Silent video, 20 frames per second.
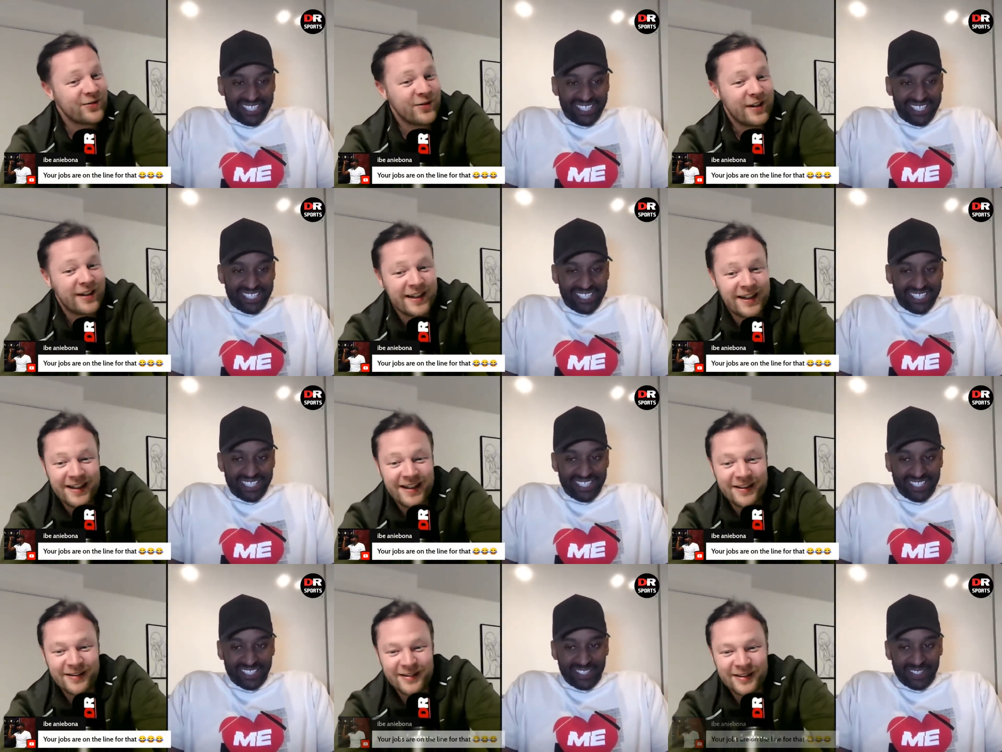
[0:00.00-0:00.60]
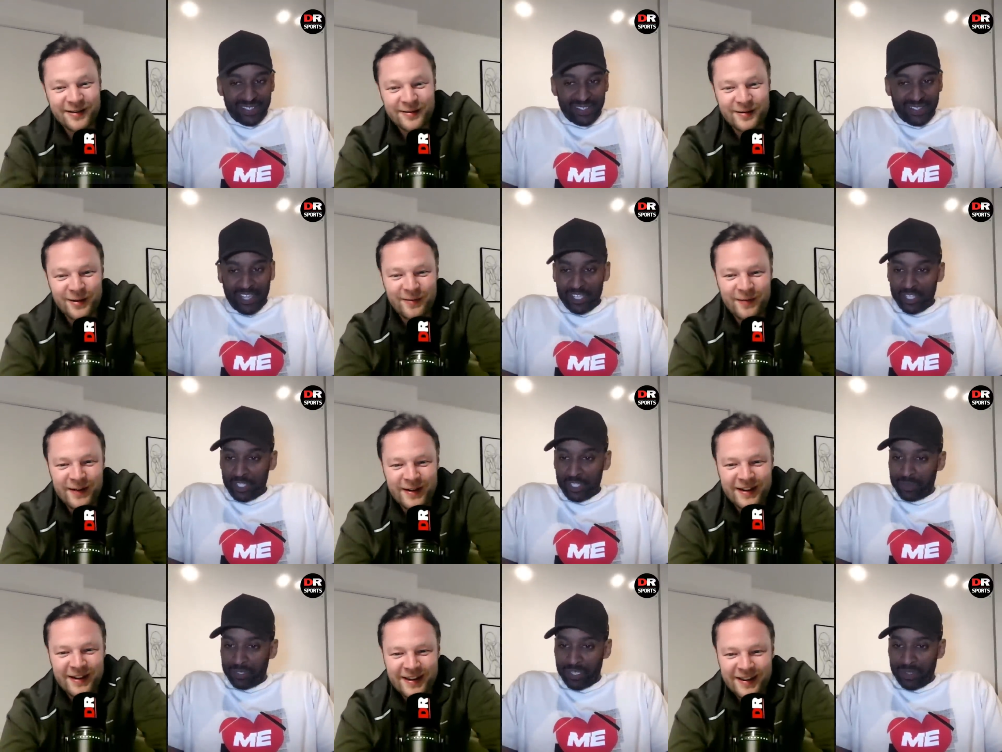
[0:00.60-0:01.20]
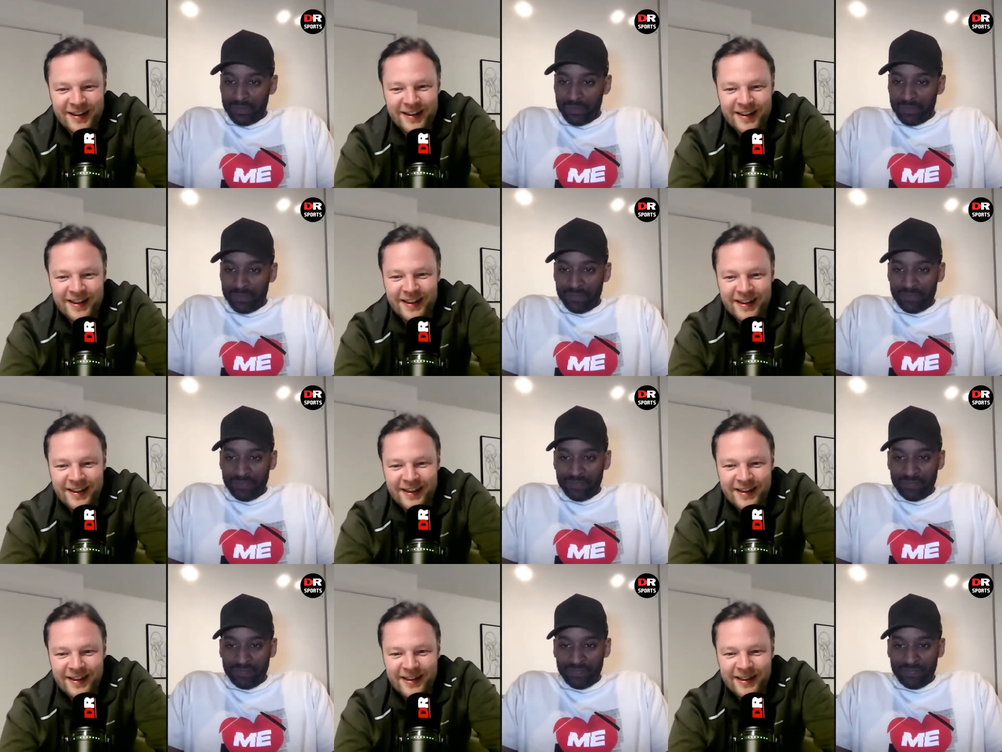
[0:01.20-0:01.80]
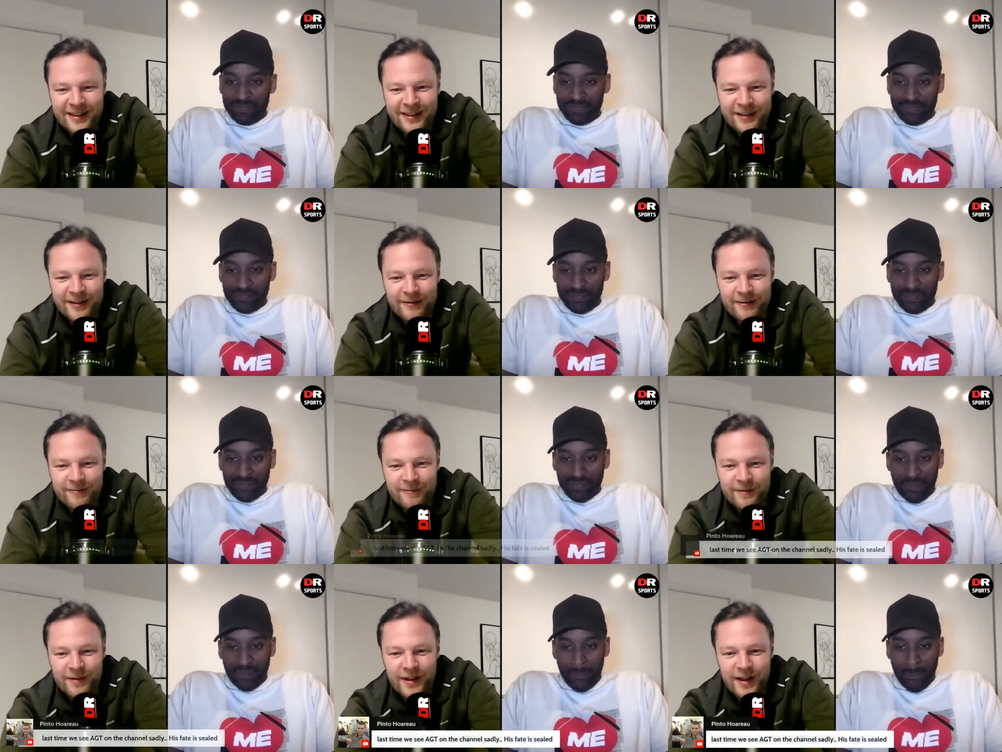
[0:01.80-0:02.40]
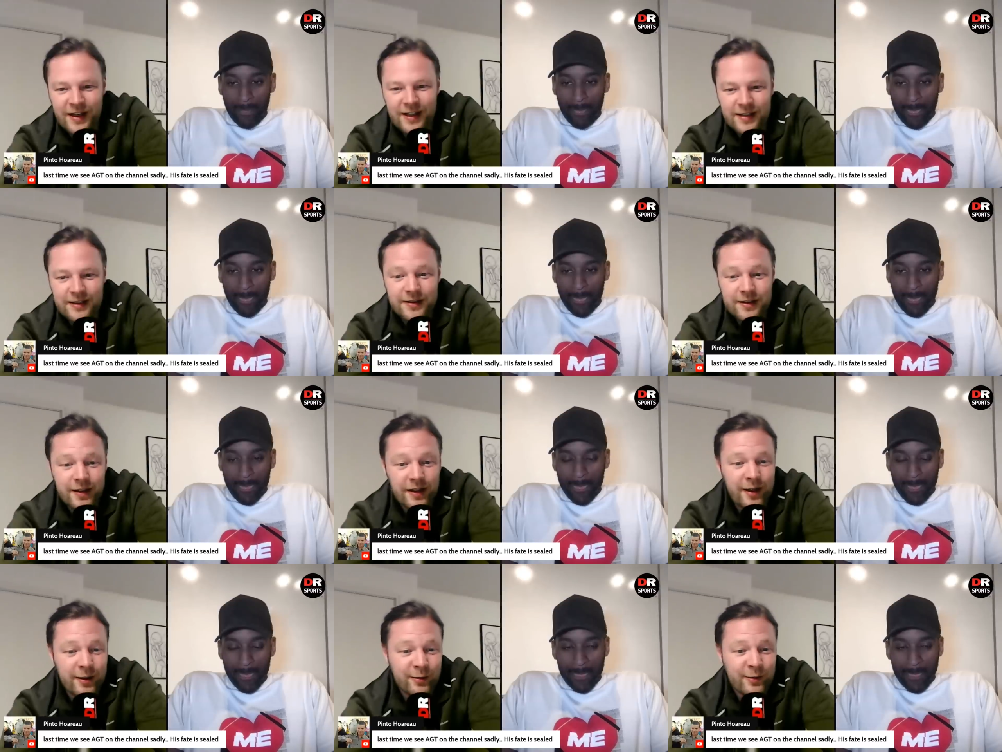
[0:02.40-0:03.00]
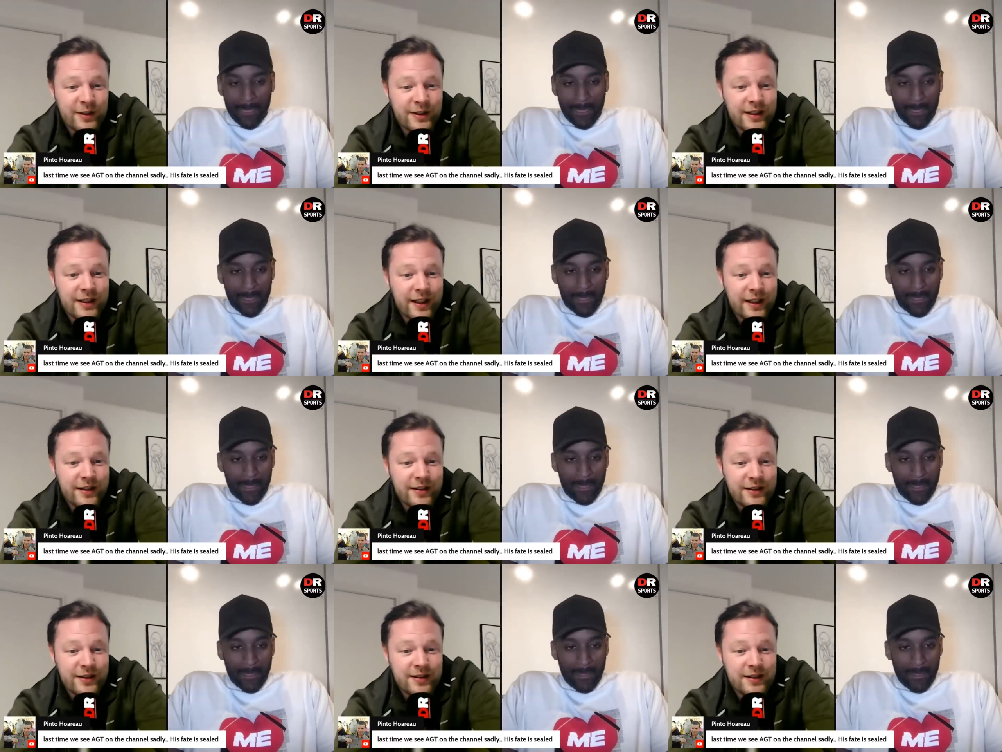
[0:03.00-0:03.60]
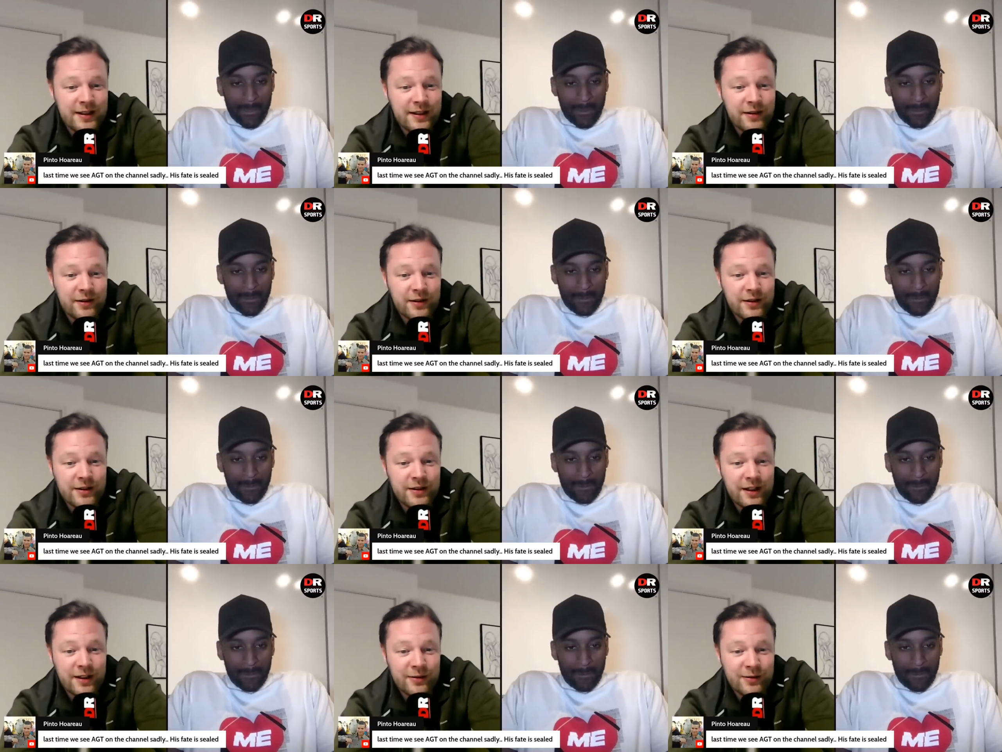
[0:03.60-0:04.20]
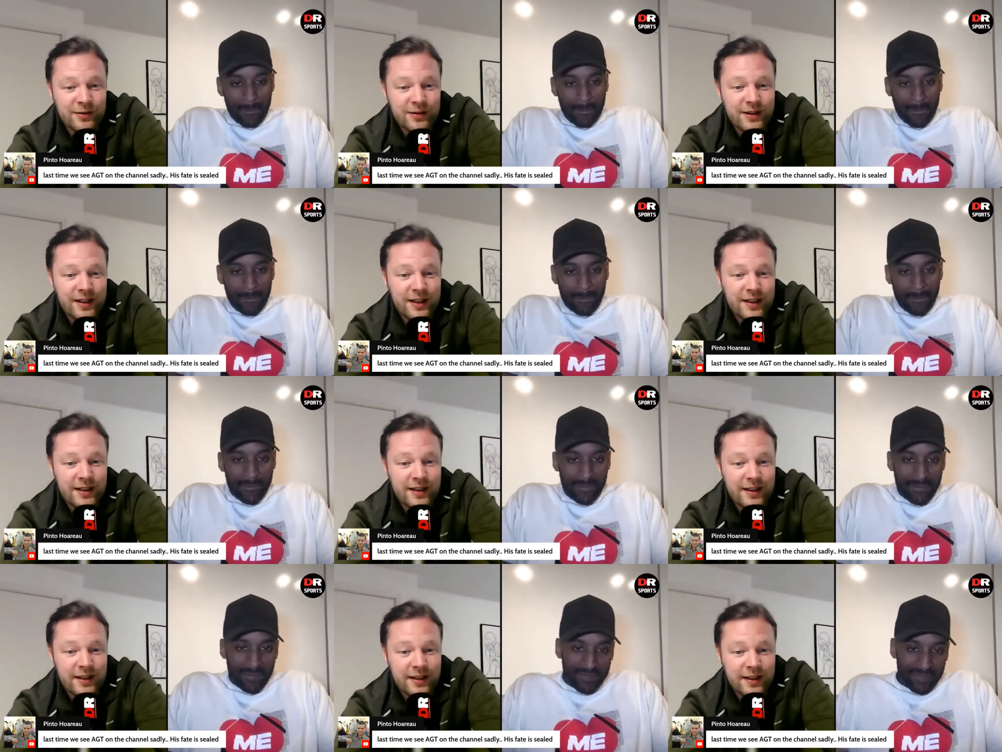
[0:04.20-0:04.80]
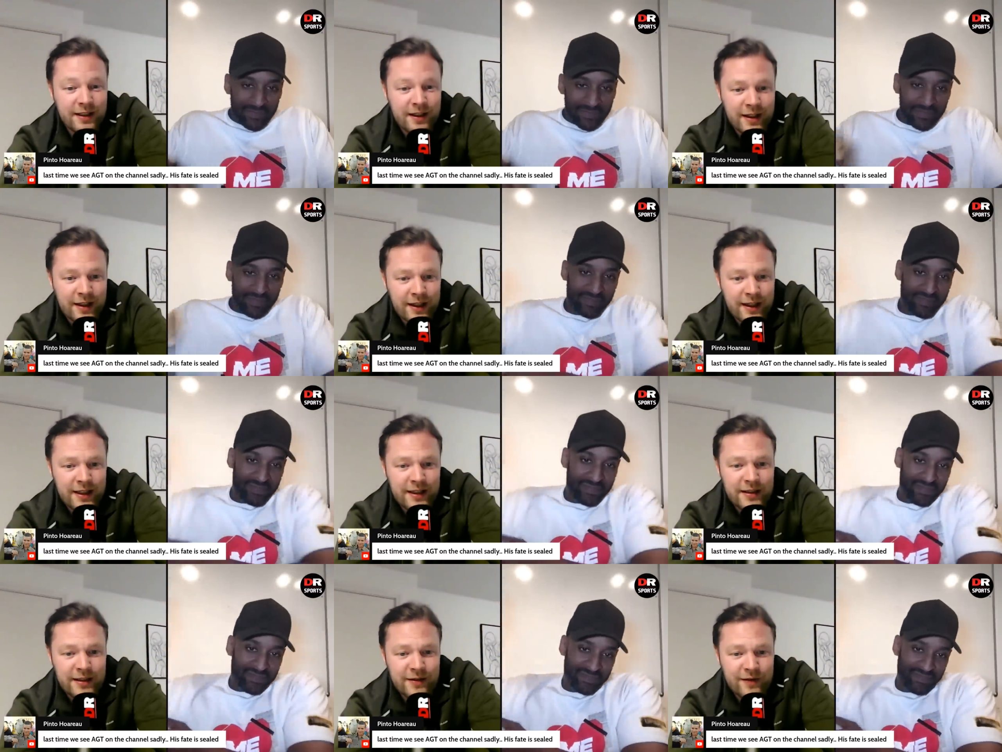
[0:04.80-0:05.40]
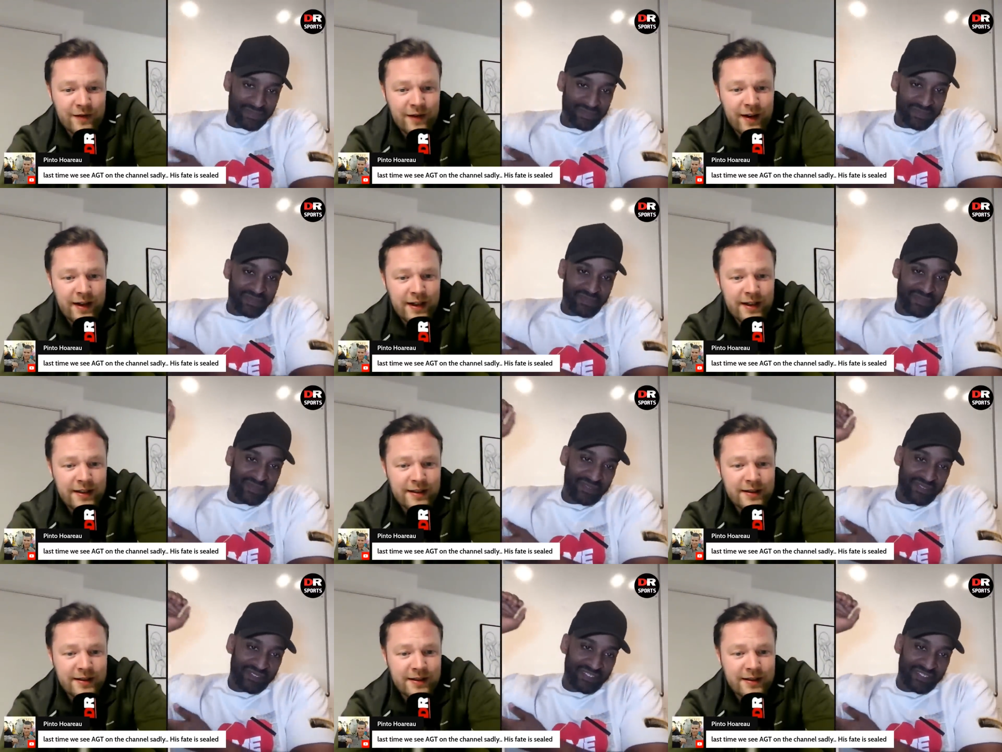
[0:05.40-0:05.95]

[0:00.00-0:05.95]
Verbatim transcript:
Speaker 1: read it out. Come on. one hundred percent. Um, last time we see A G T on the channel, sadly, his fate is